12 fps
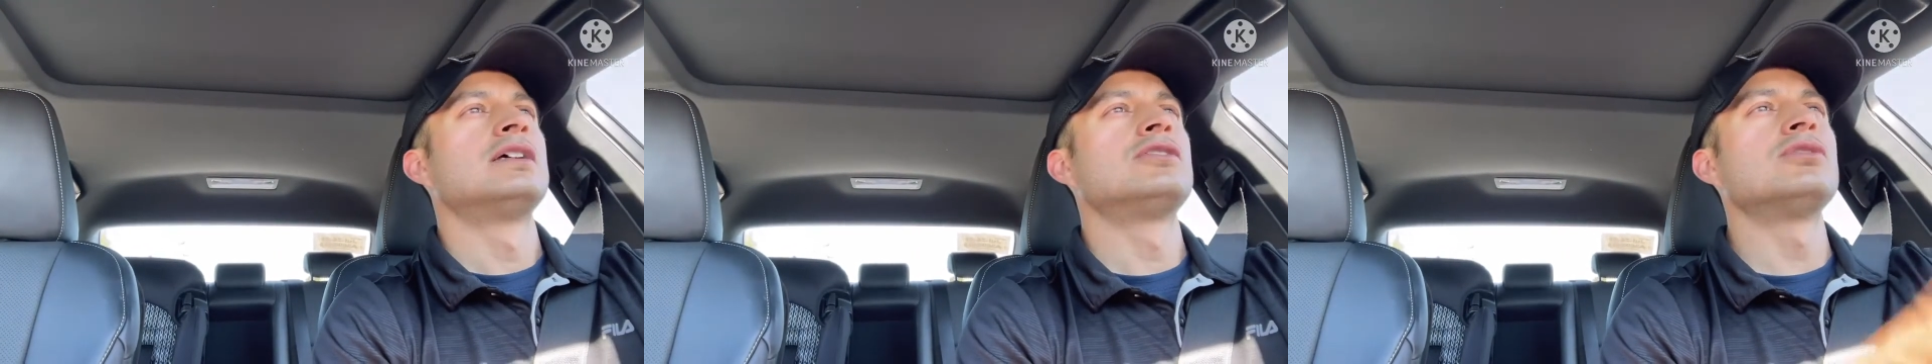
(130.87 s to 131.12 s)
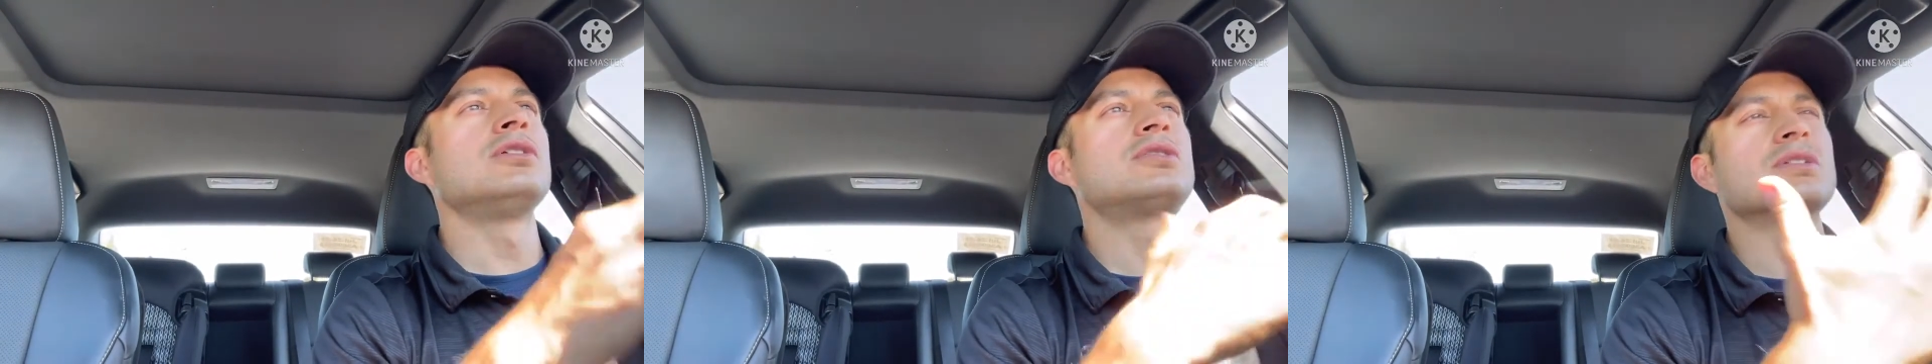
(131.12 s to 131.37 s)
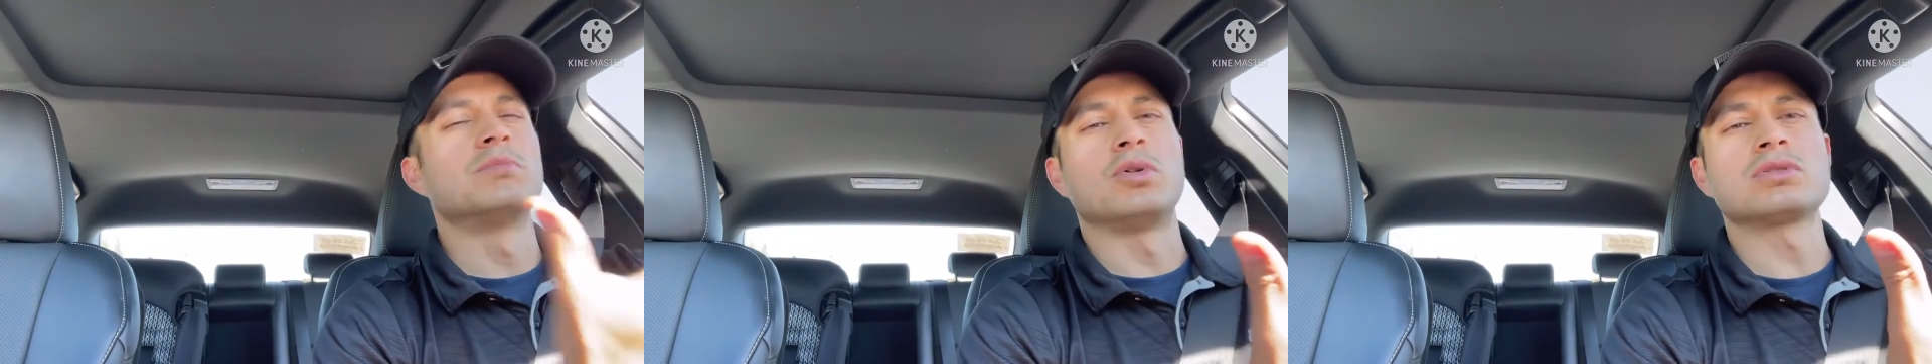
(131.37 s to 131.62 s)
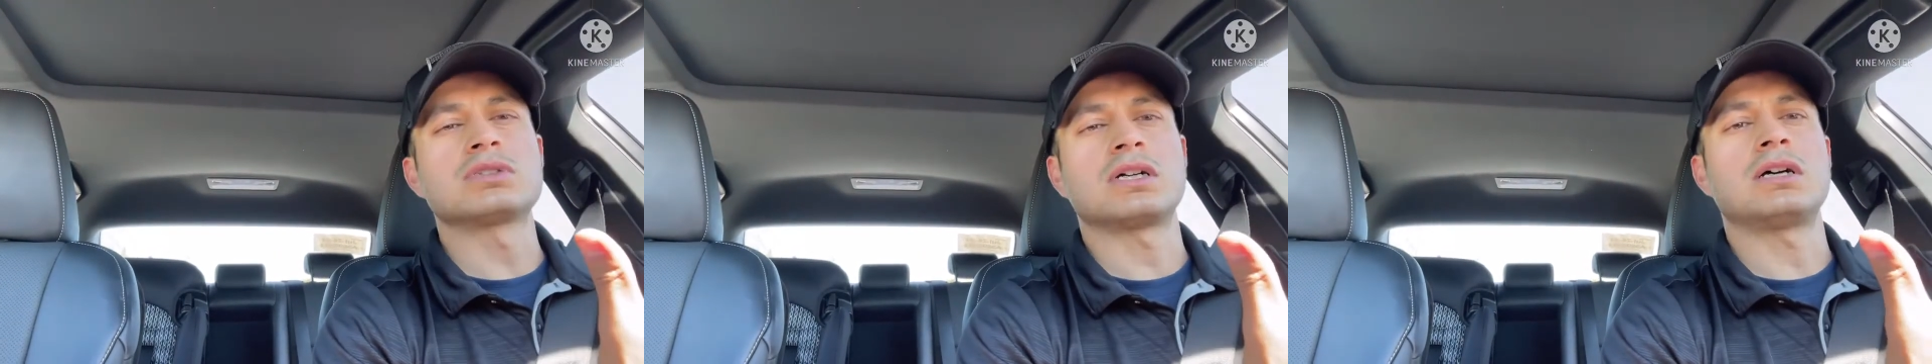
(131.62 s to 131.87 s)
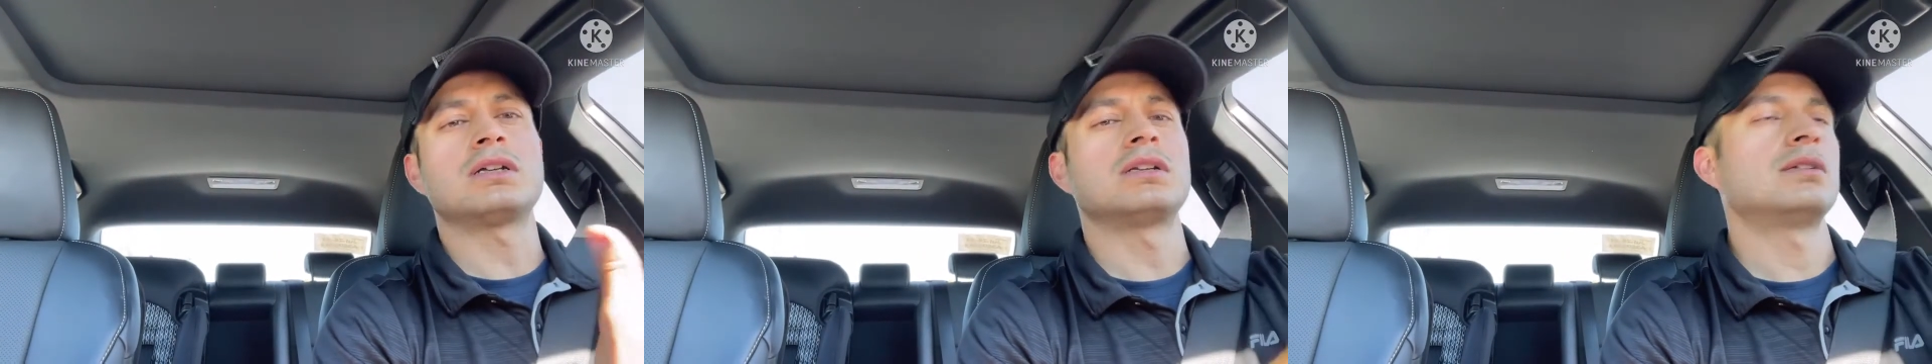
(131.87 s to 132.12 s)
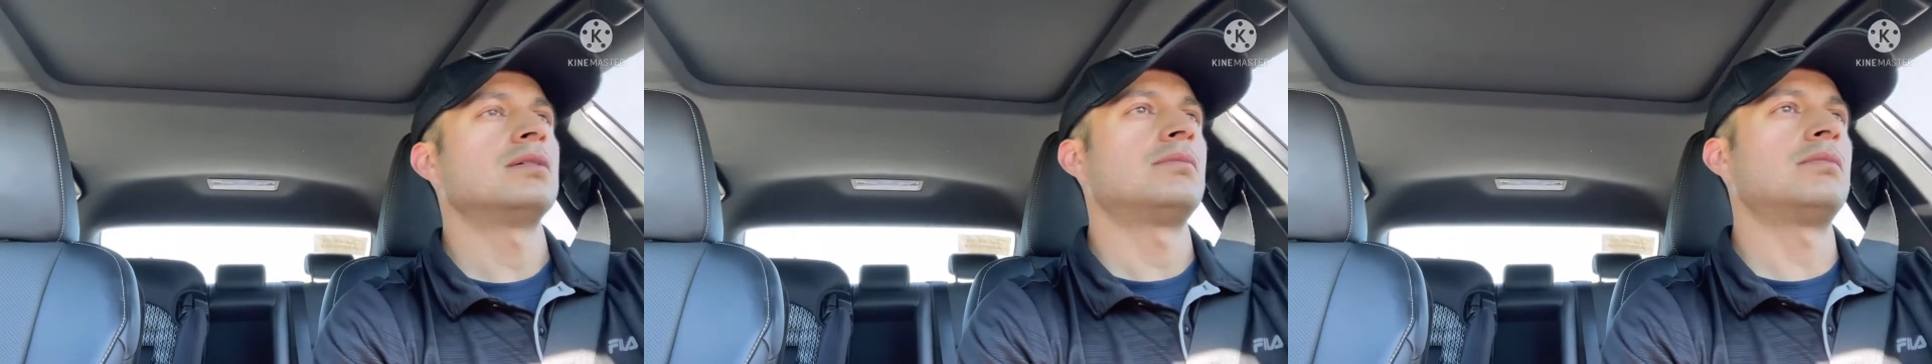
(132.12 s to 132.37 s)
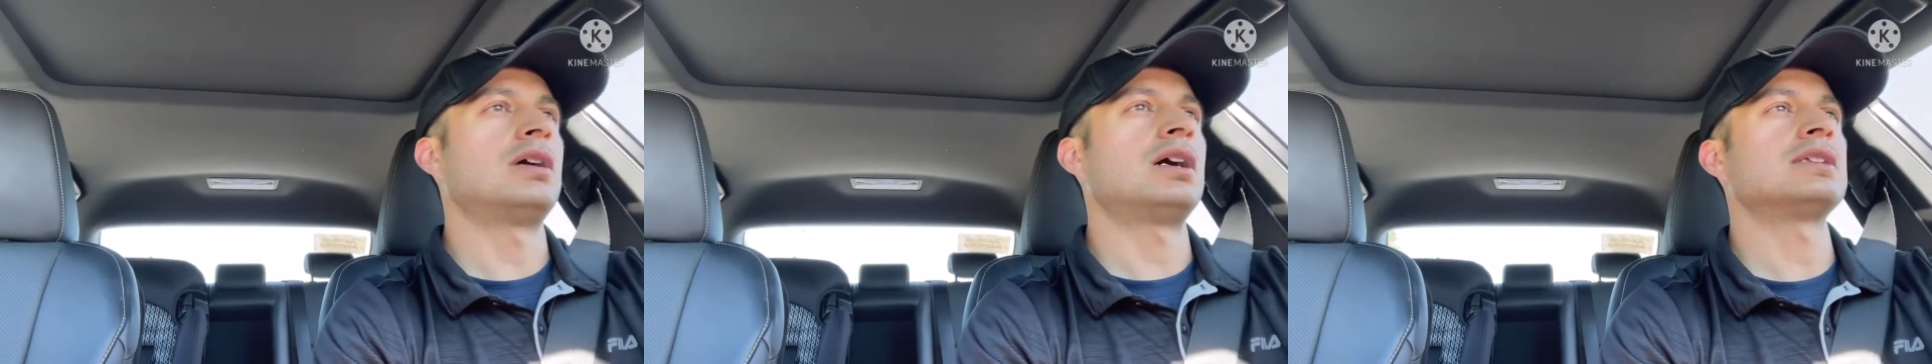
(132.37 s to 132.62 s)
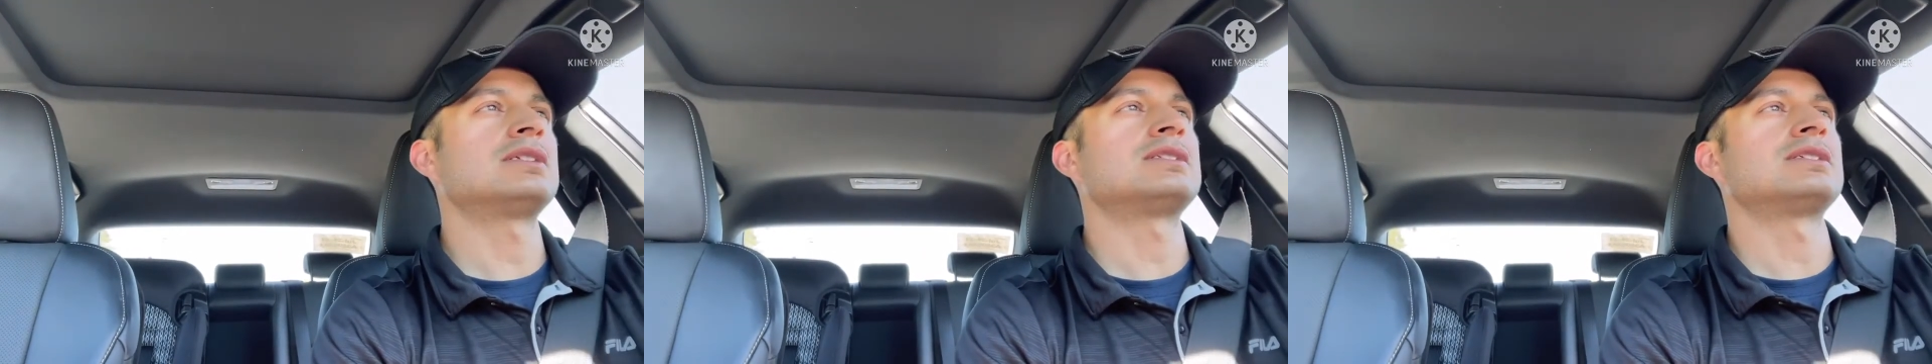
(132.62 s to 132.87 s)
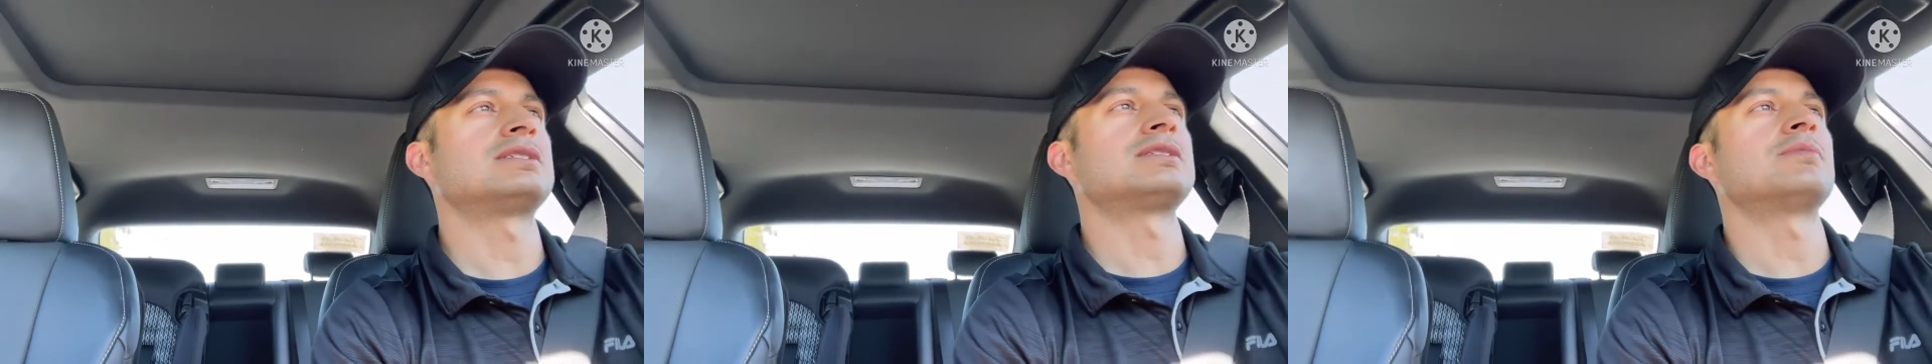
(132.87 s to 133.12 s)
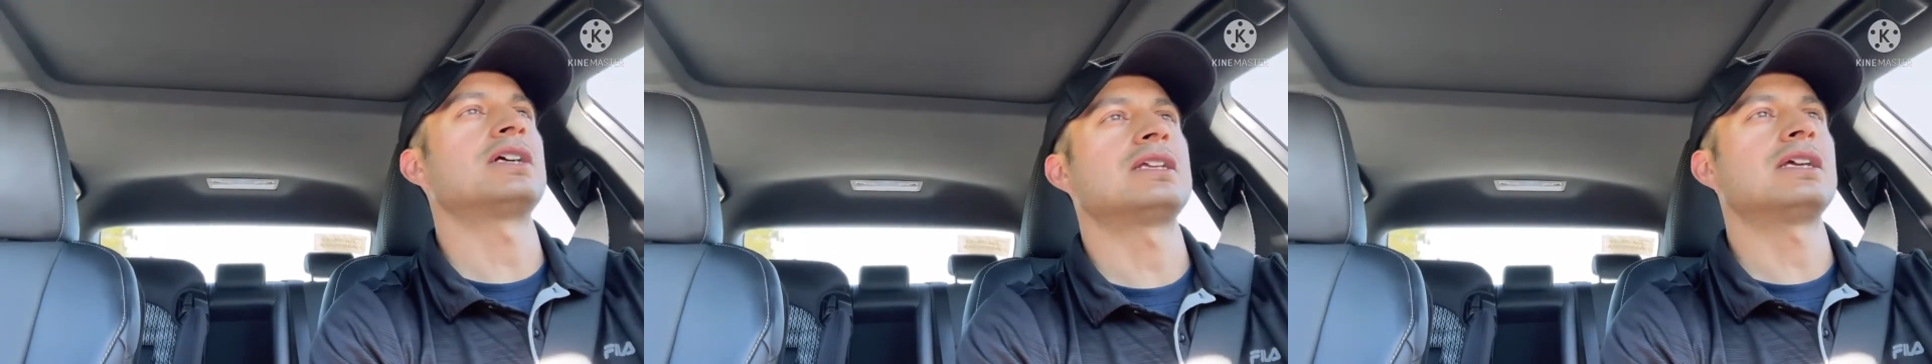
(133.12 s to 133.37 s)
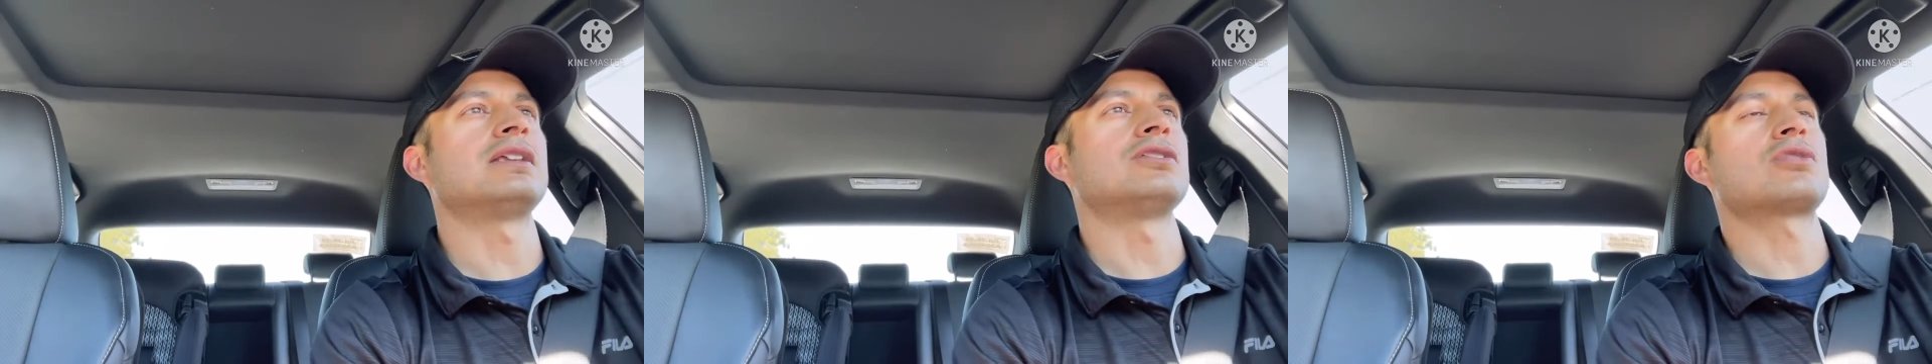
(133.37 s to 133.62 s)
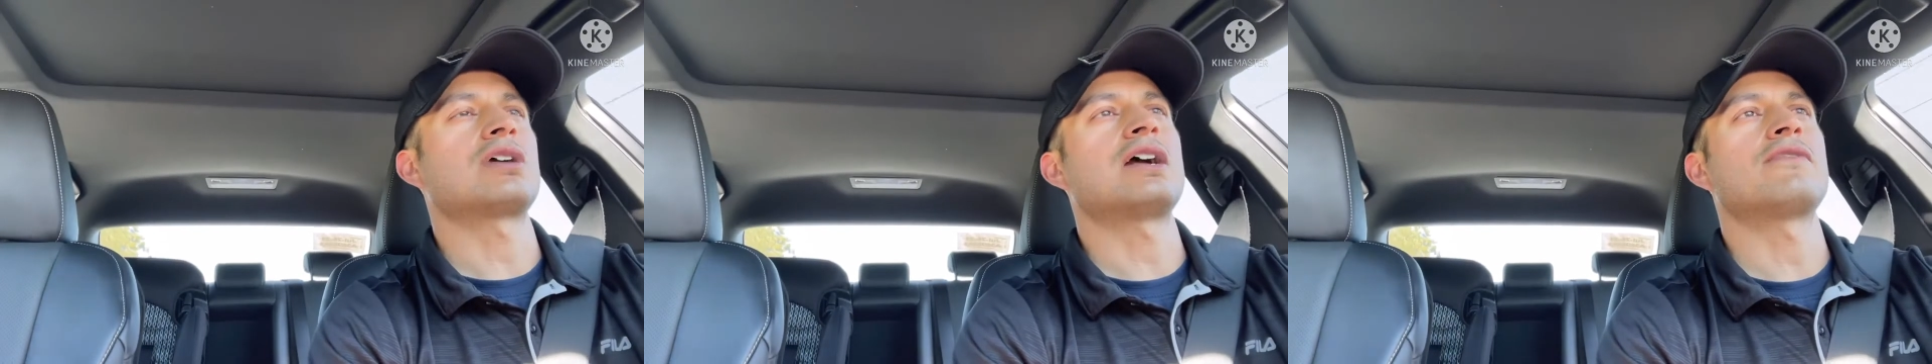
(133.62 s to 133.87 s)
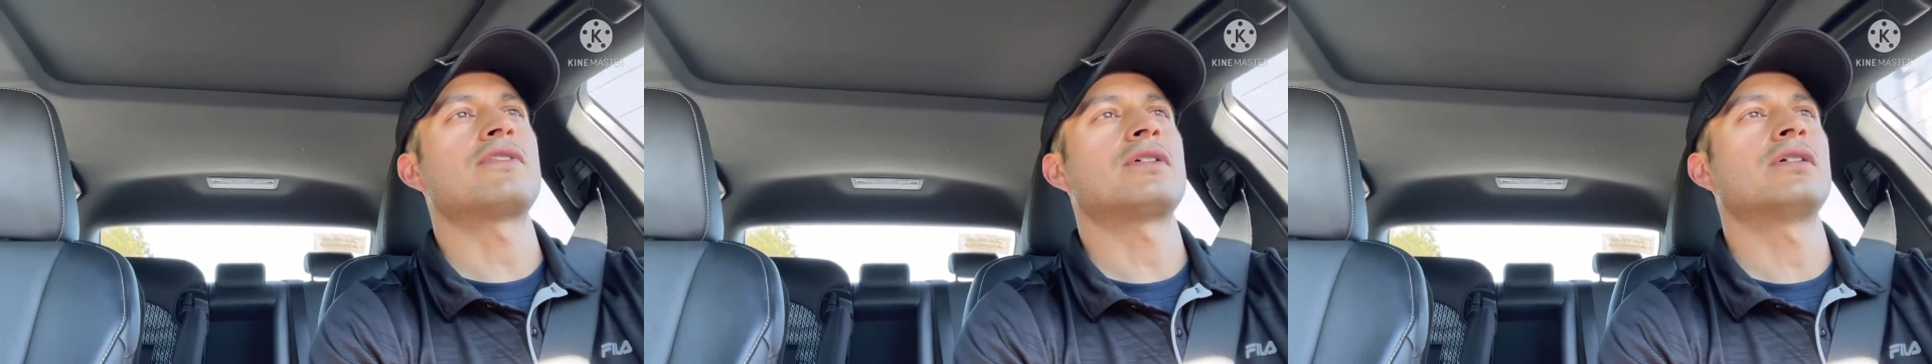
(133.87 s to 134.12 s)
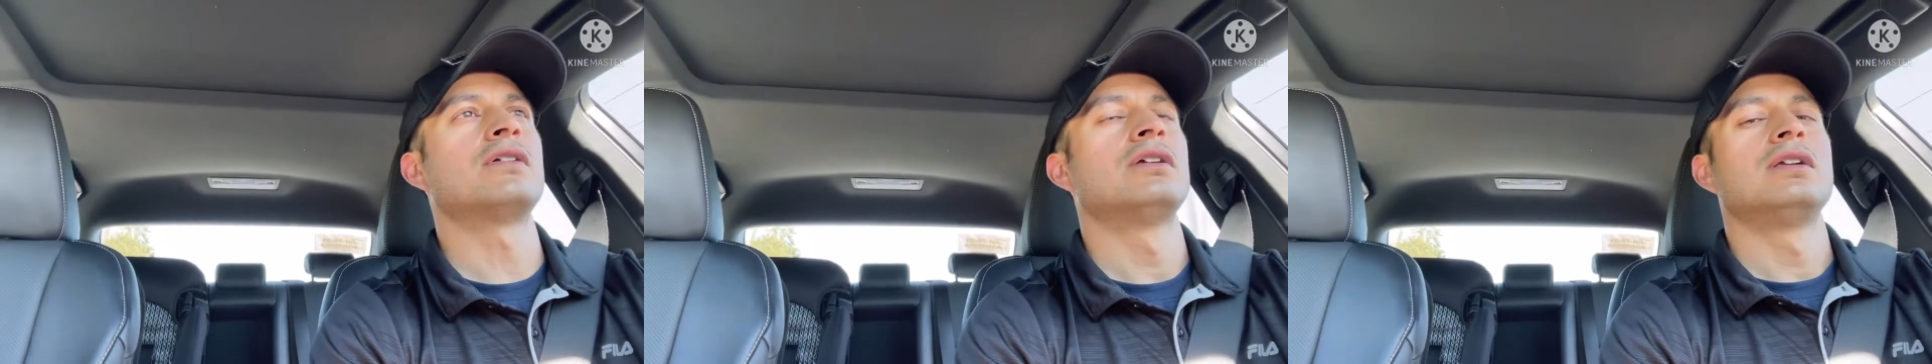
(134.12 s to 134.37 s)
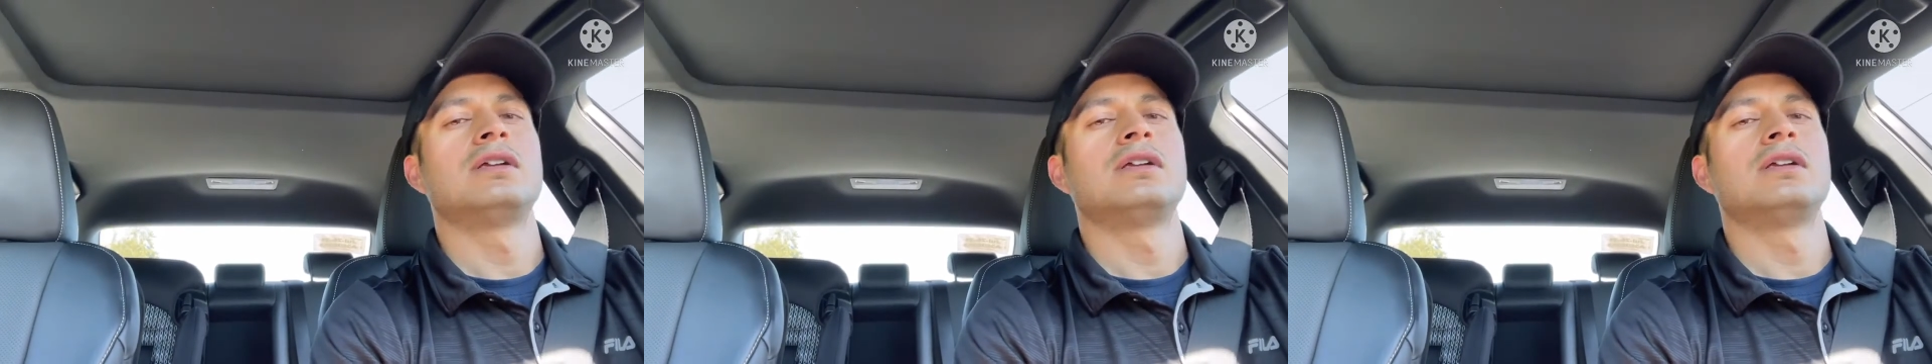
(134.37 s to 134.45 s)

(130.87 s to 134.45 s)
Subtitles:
doing some bolt-on mods. This is my daily driver,